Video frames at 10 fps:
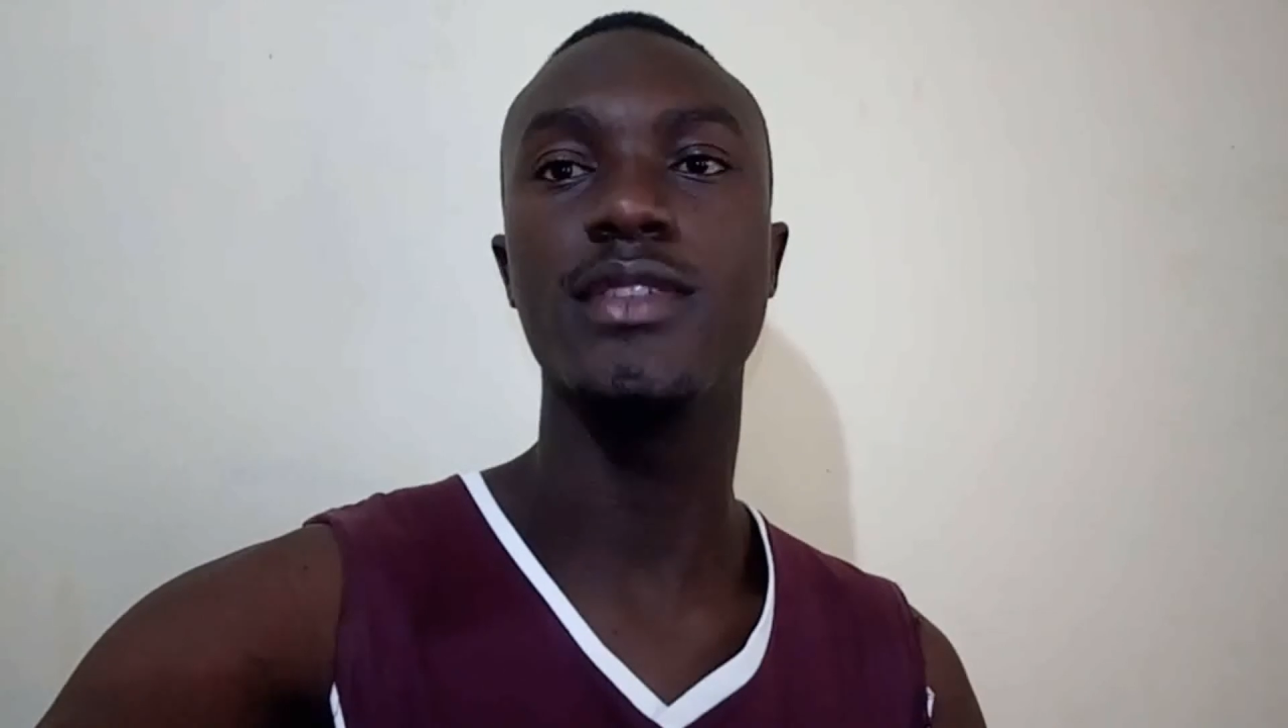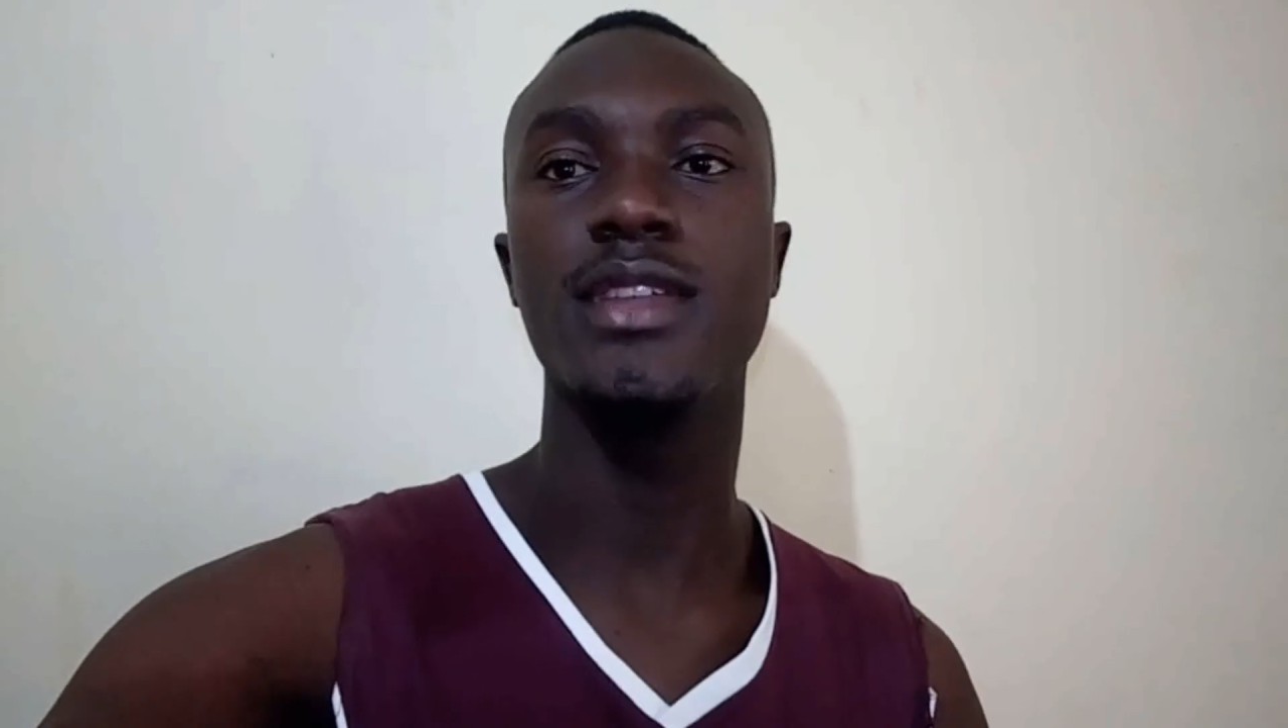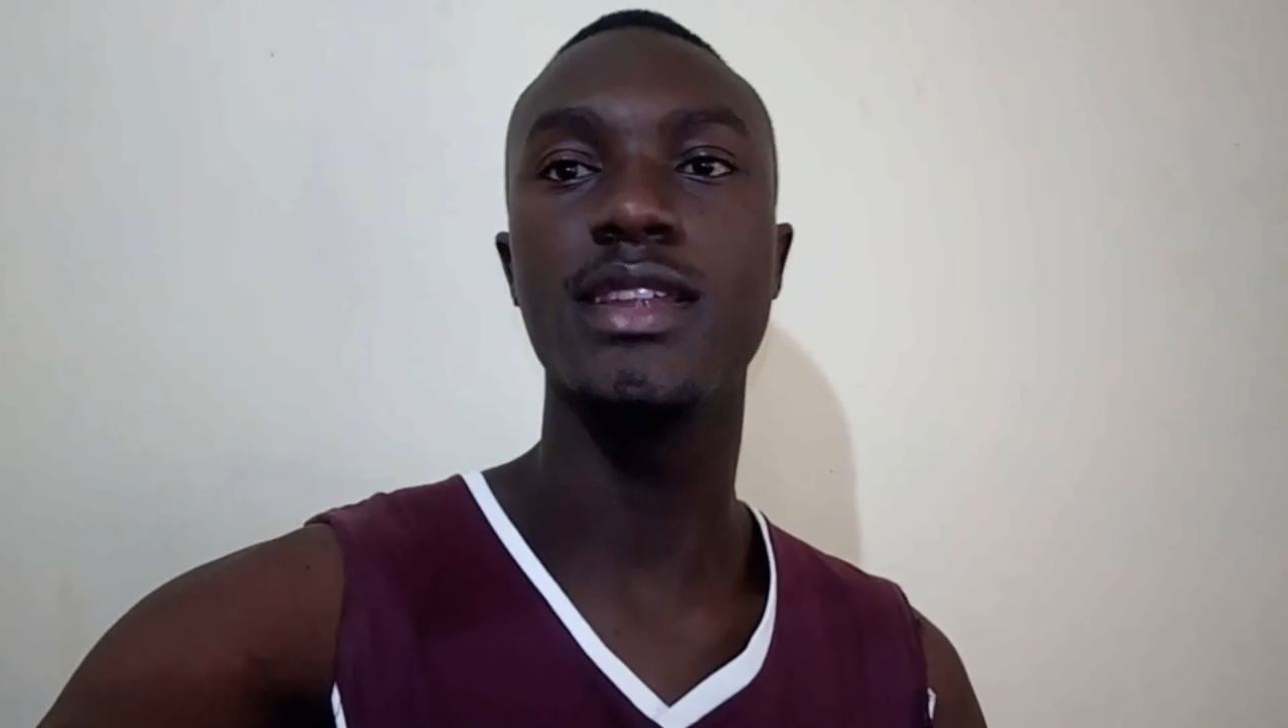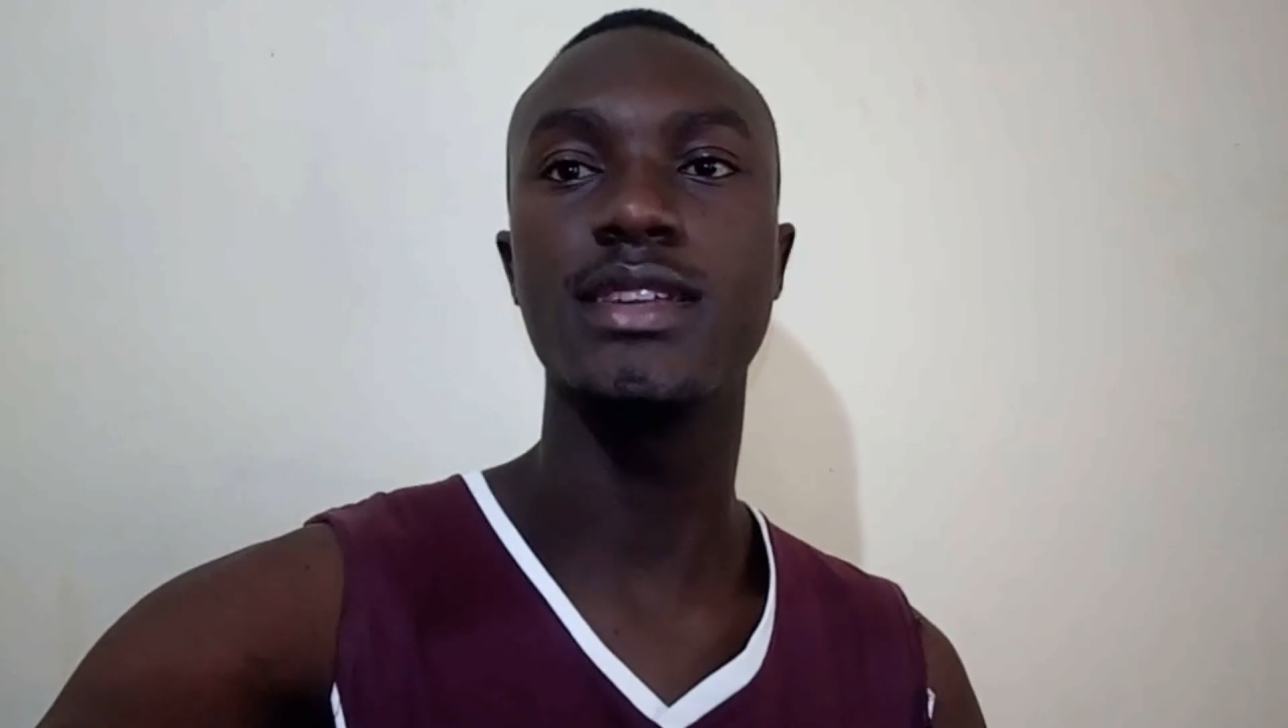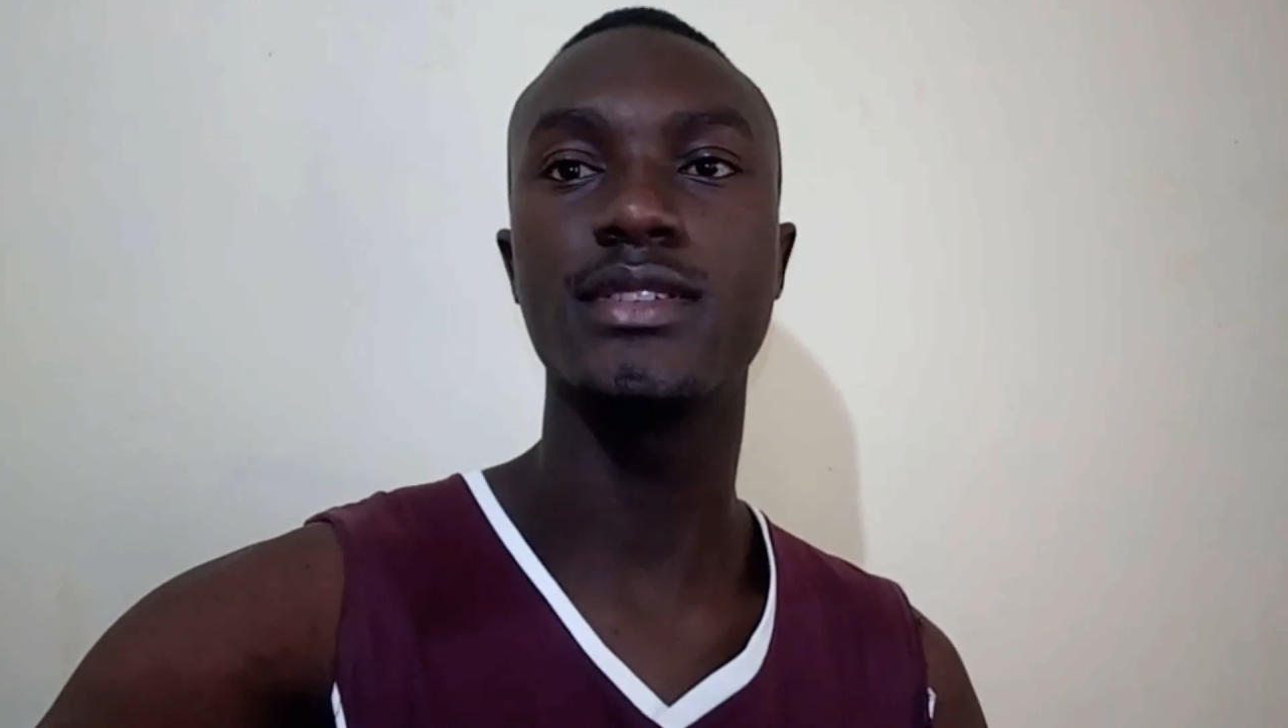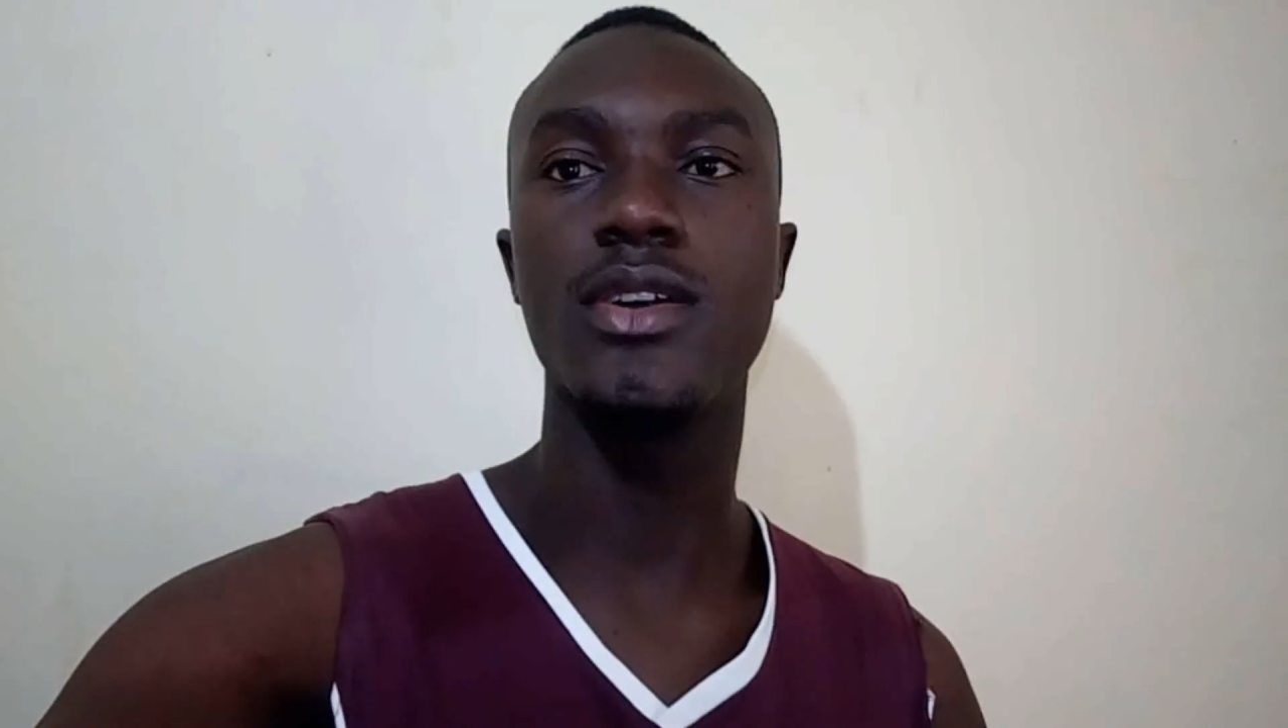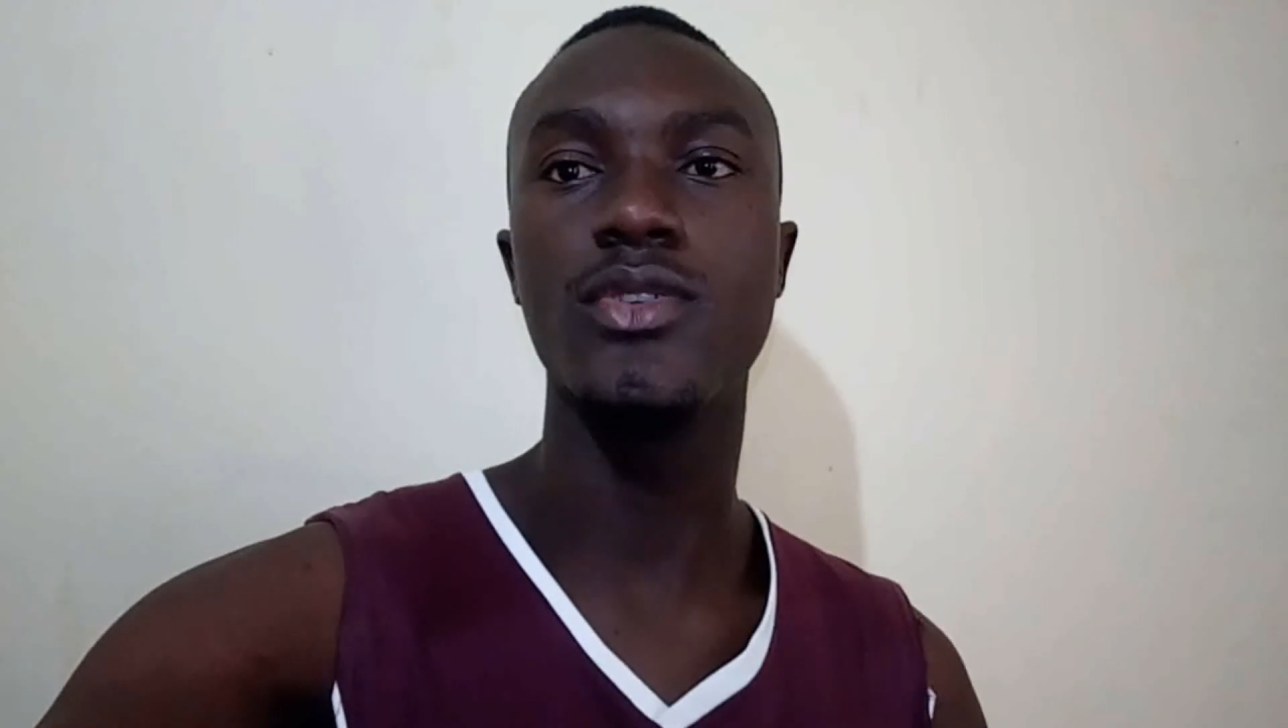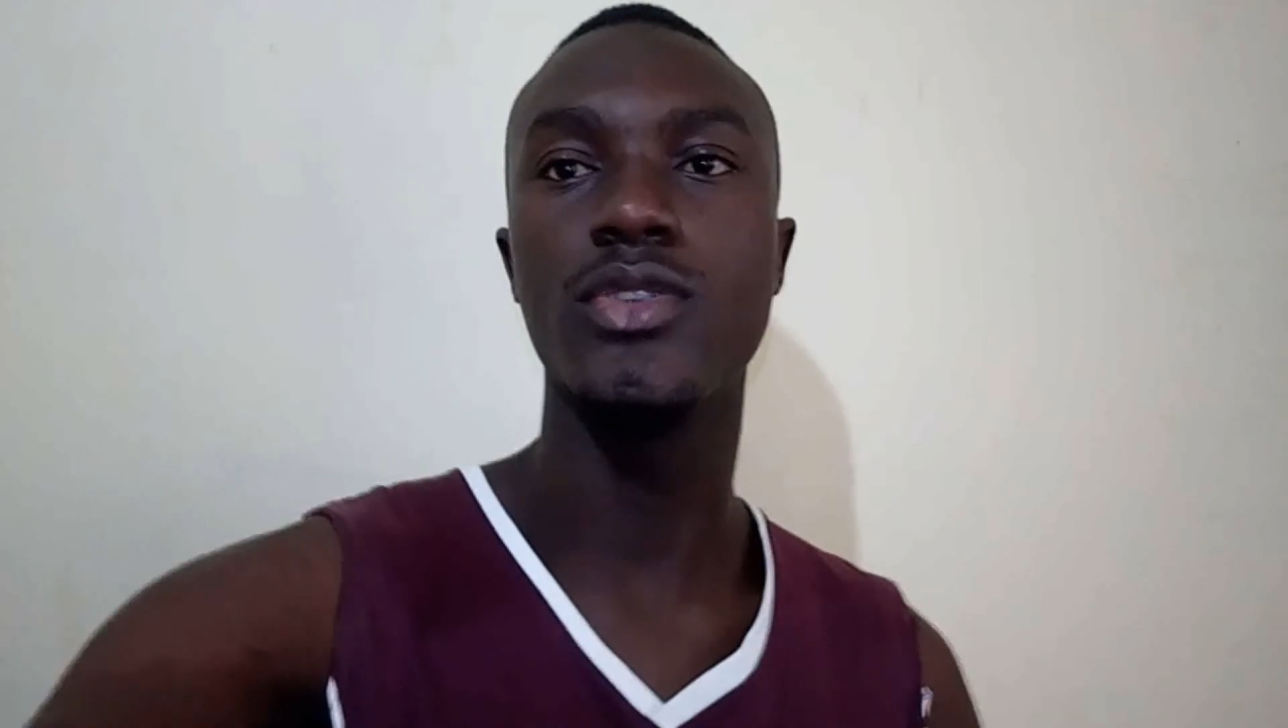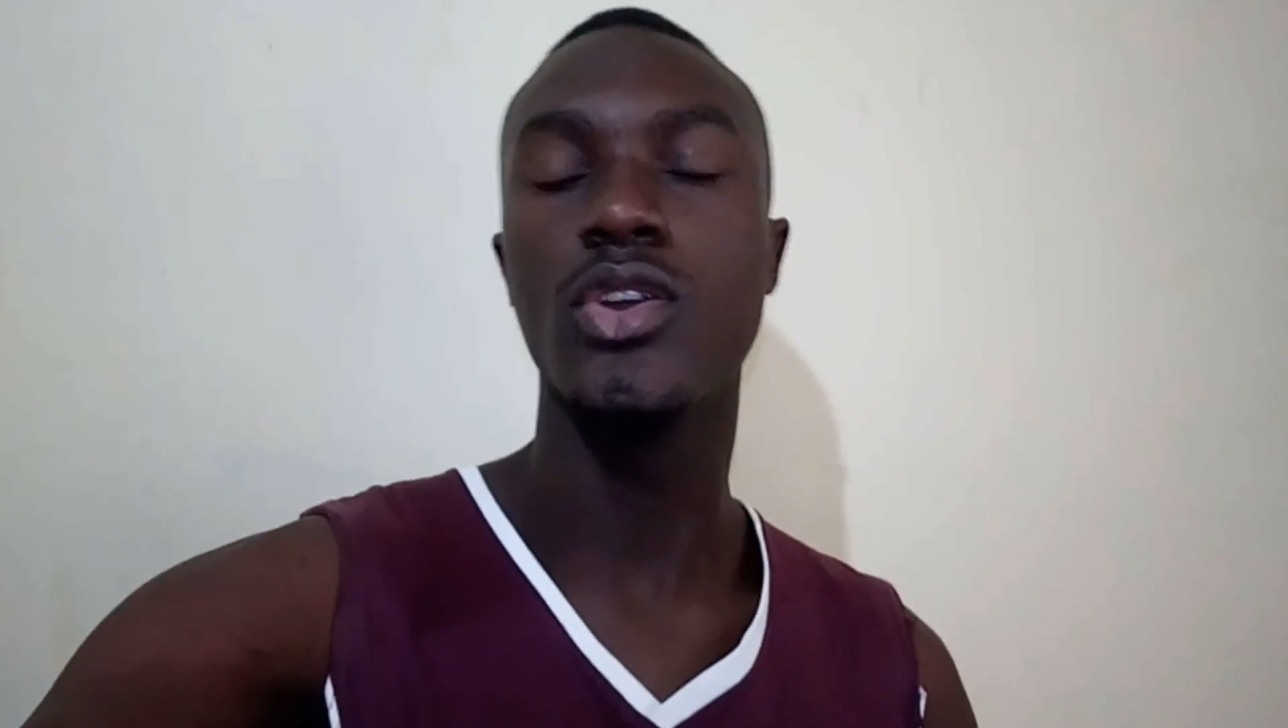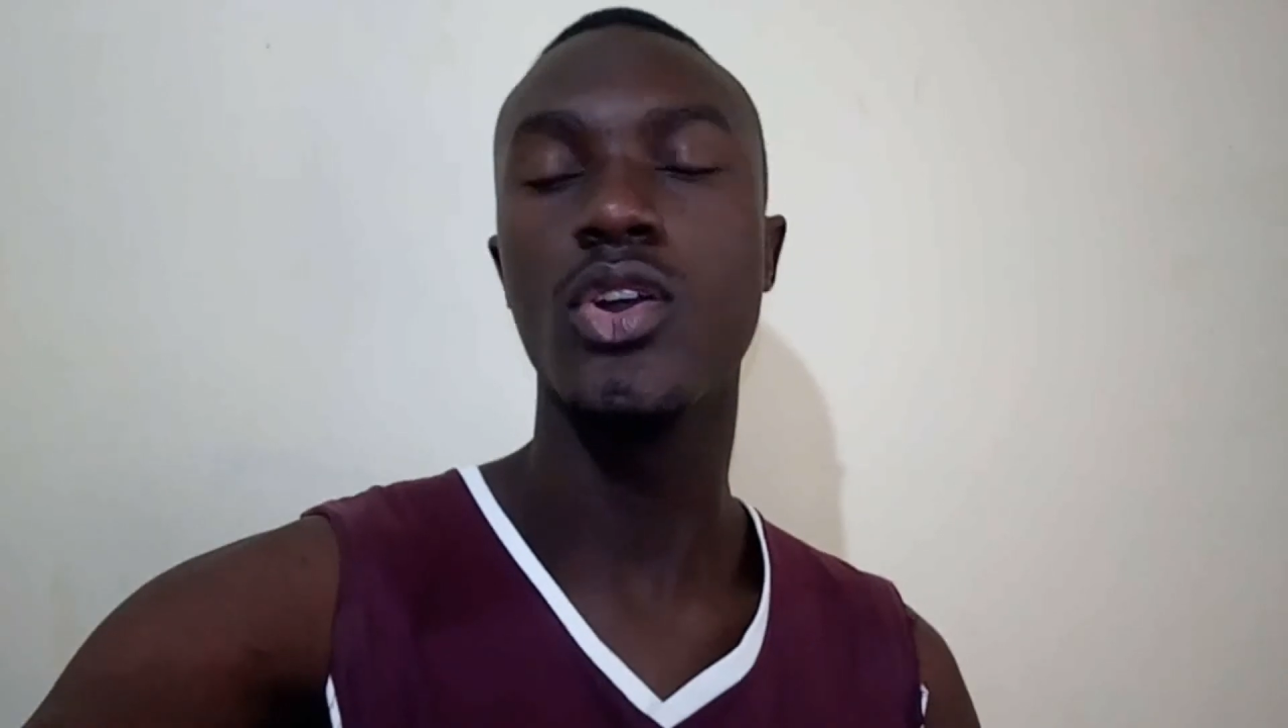for the next
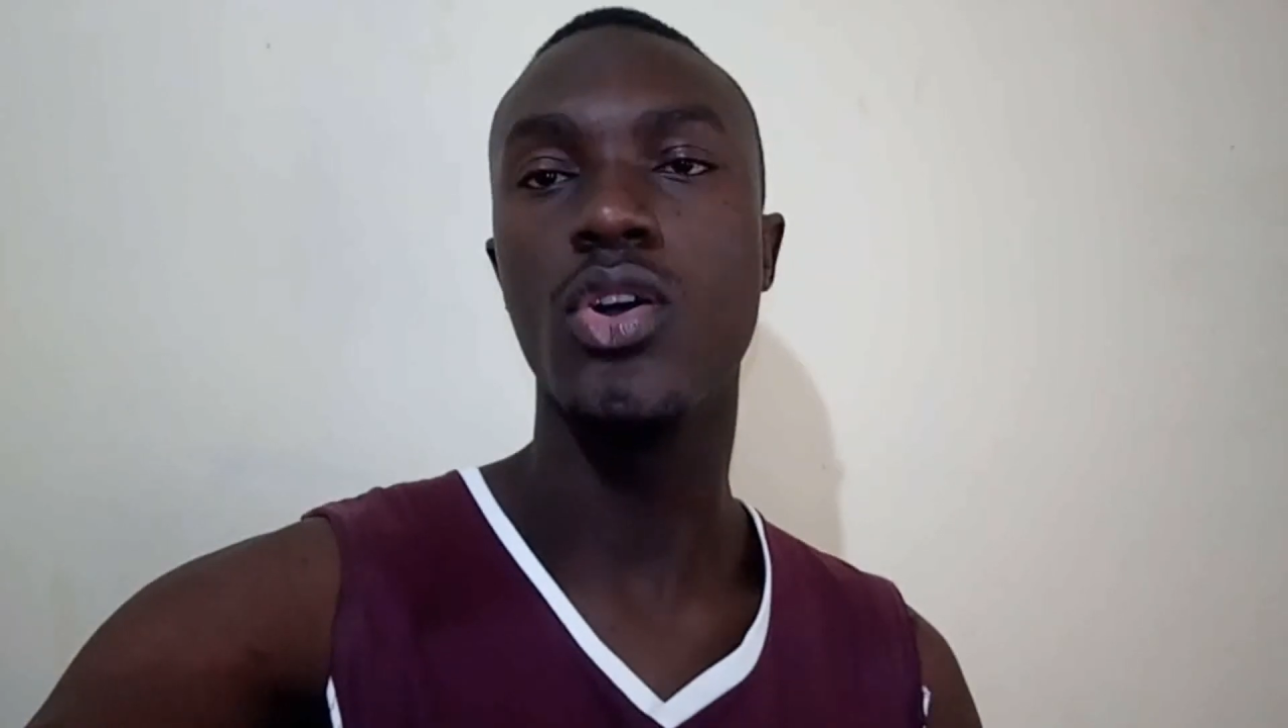round,